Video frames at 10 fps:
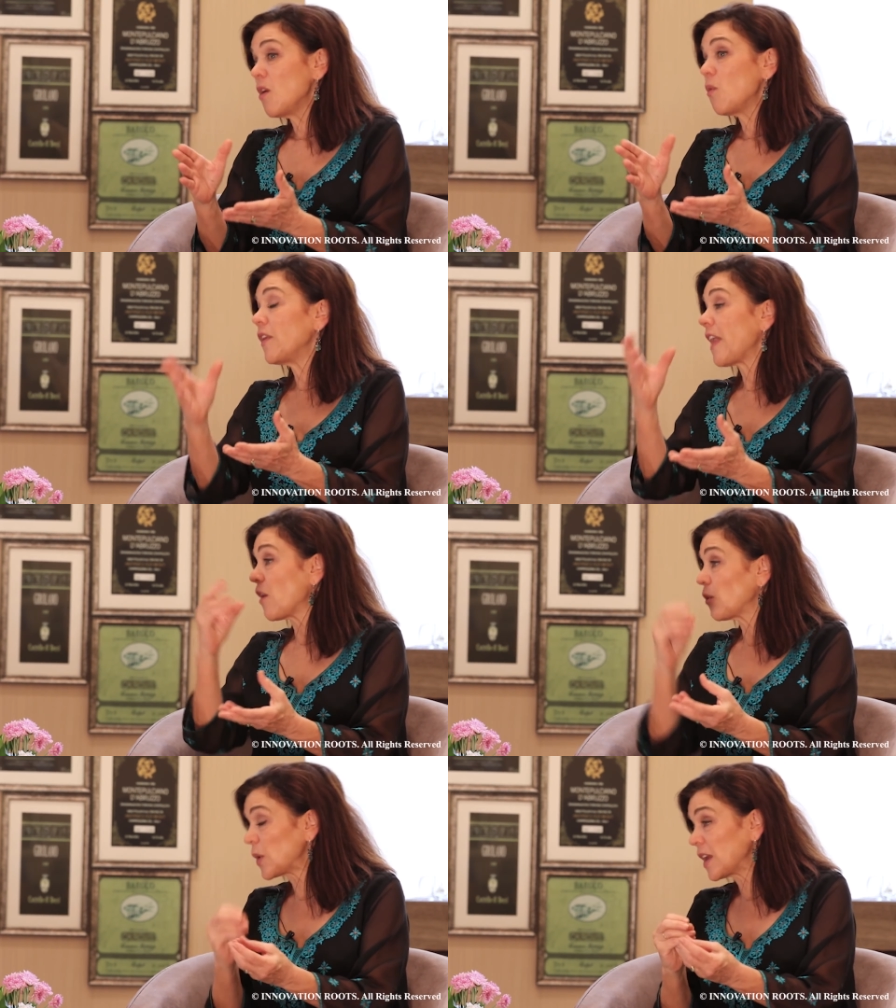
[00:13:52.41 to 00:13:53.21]

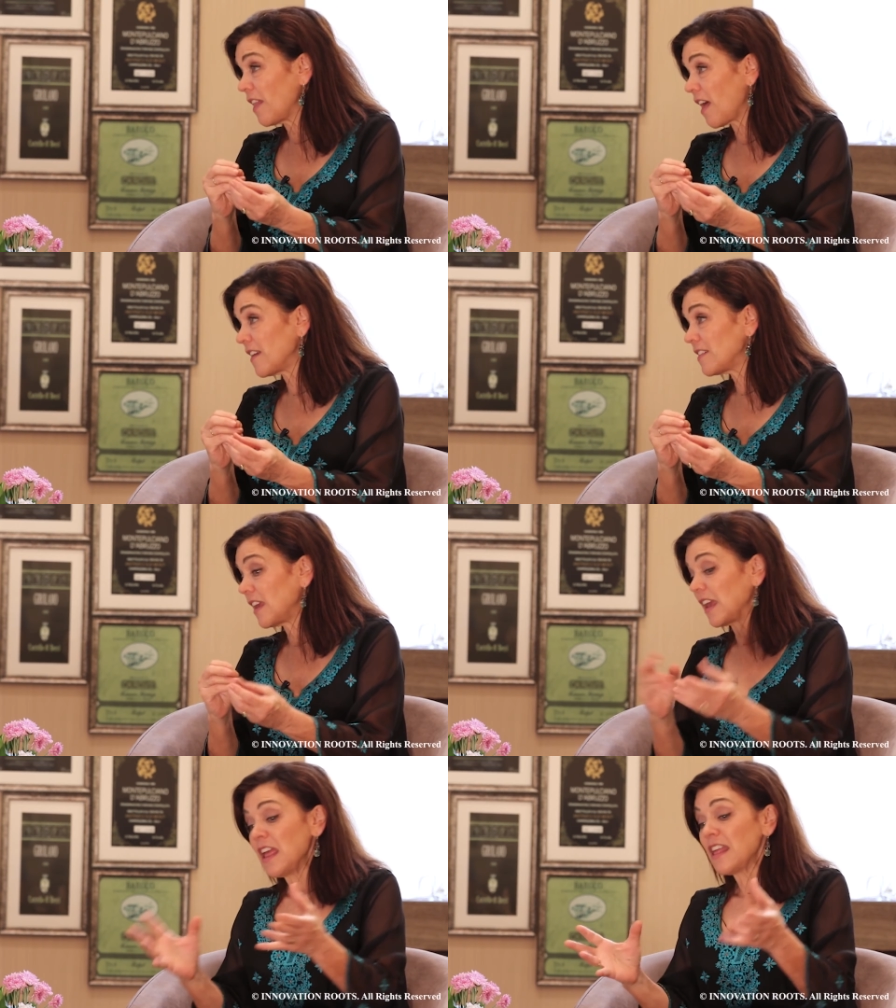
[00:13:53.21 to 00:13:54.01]
without
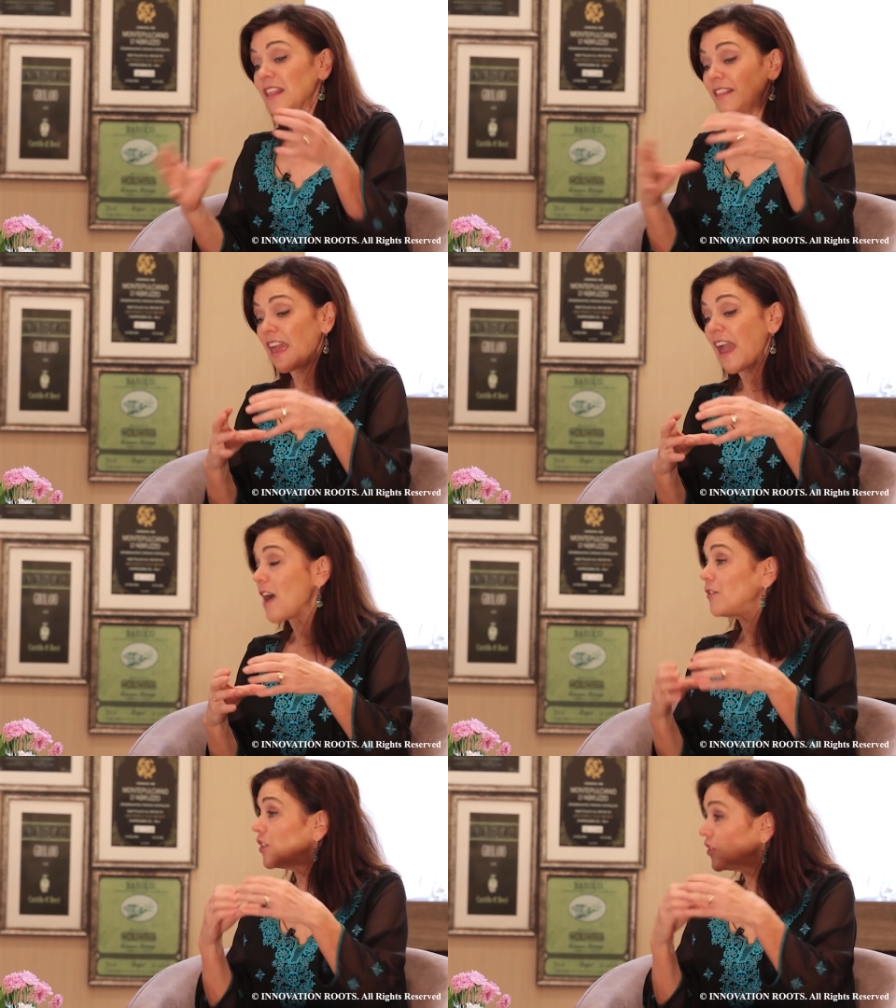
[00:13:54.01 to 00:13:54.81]
realizing that they
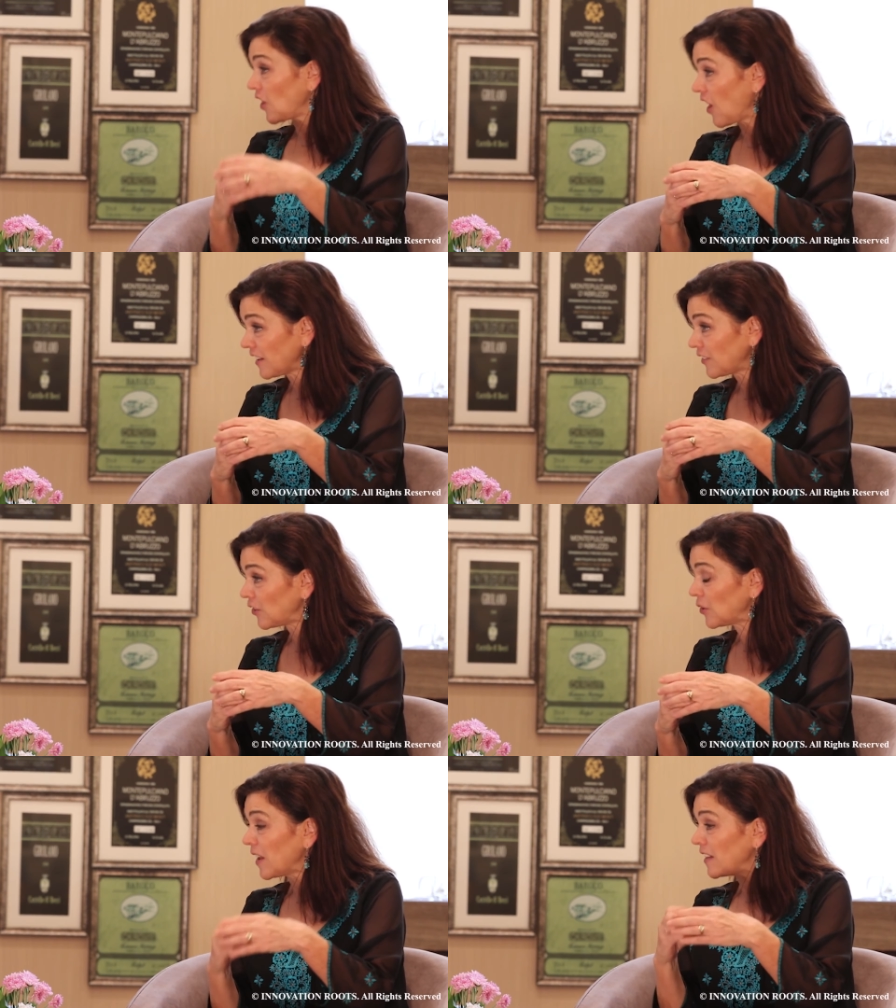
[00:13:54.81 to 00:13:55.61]
have to talk
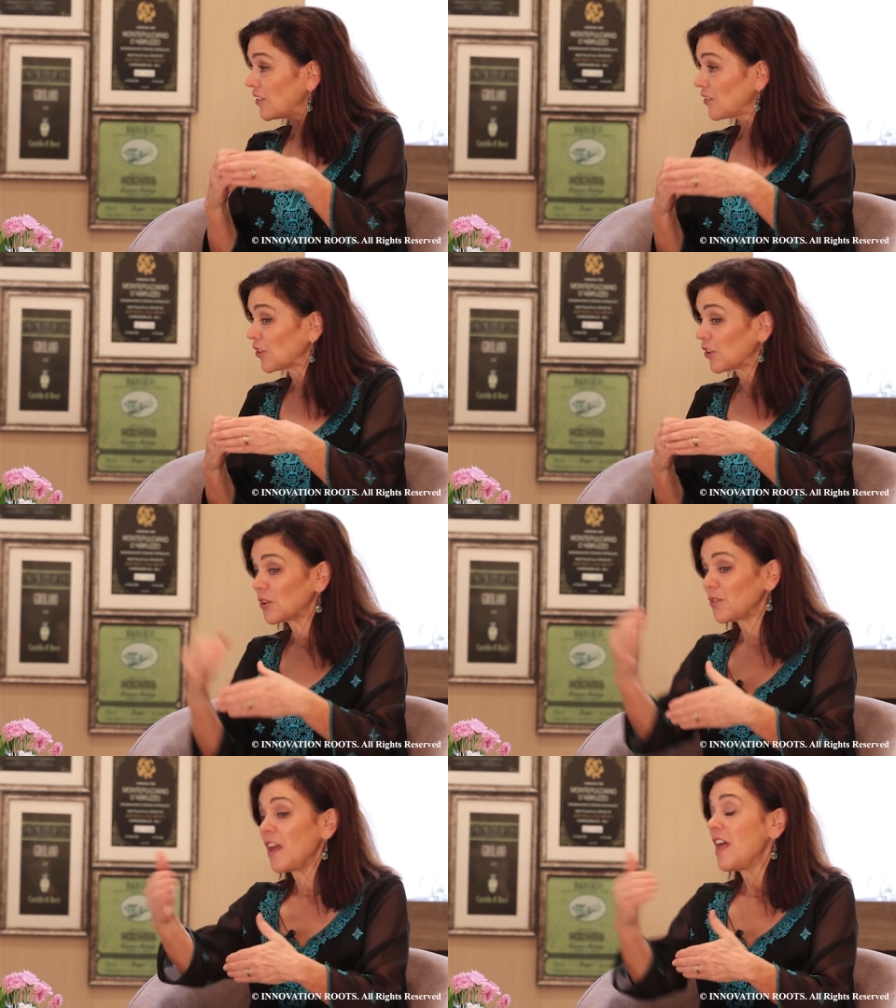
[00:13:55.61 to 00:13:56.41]
to and
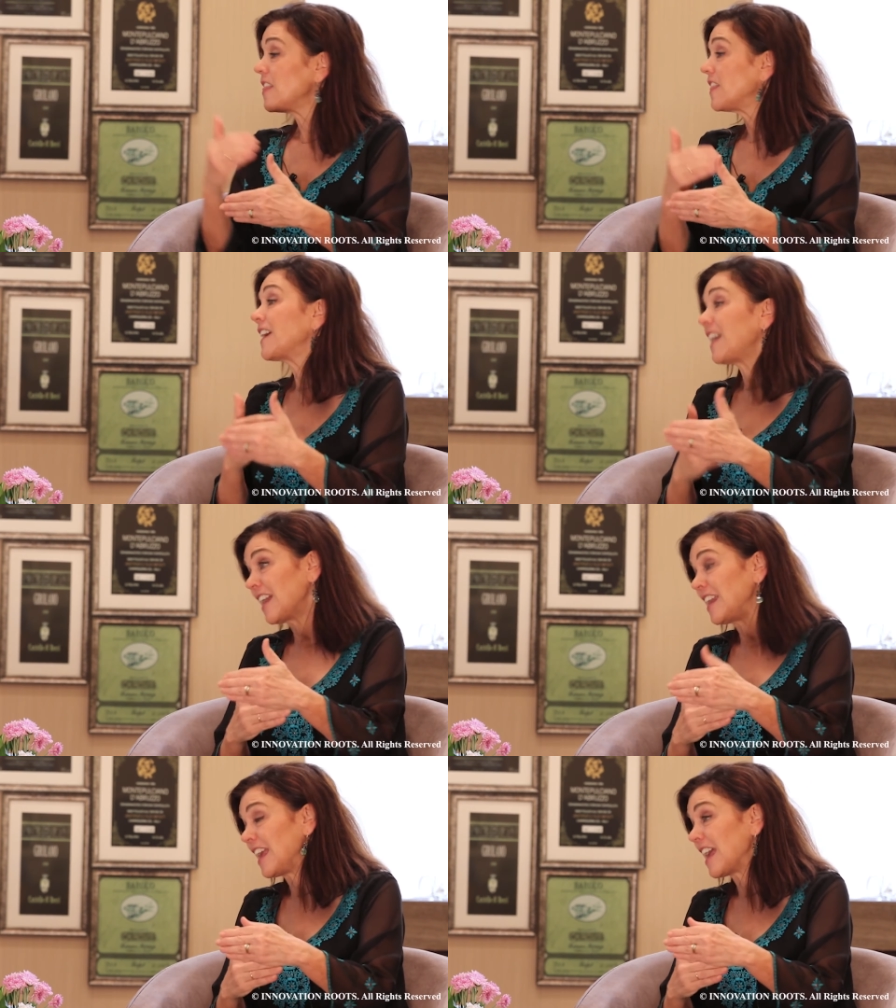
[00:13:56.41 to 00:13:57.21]
serve the
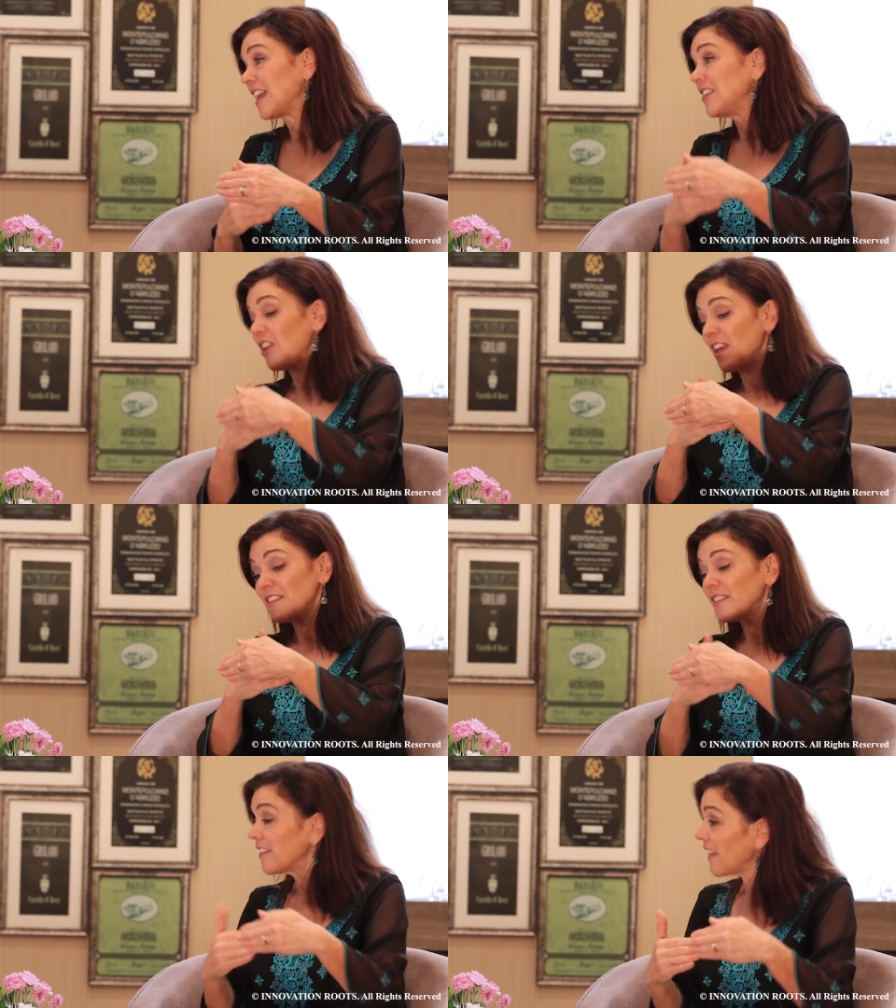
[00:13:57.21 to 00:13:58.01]
cutting edge
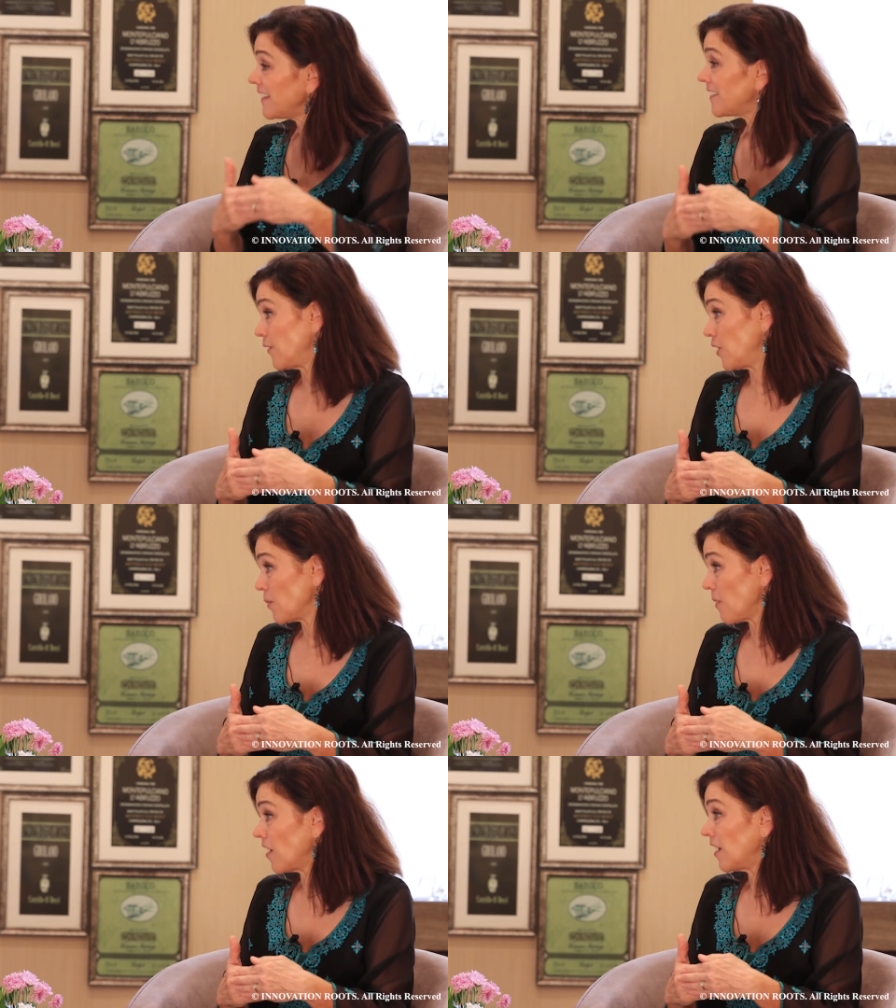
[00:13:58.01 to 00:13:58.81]
slice of their
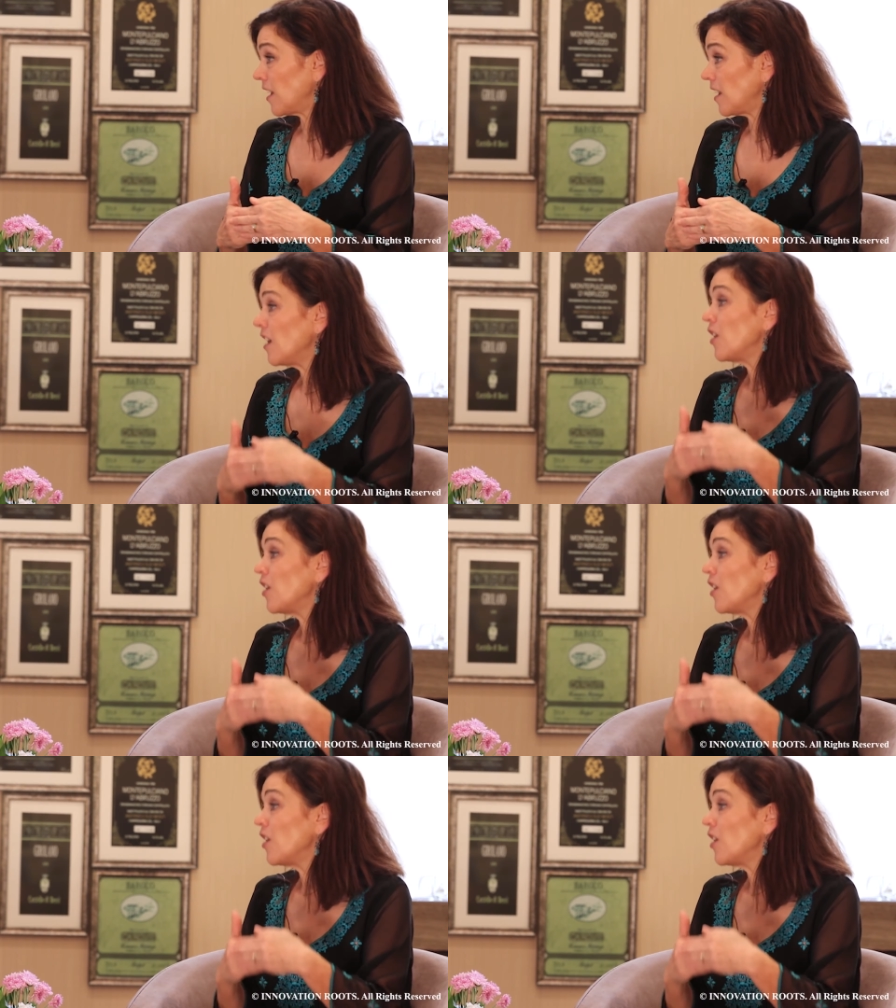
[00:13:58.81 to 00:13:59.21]
market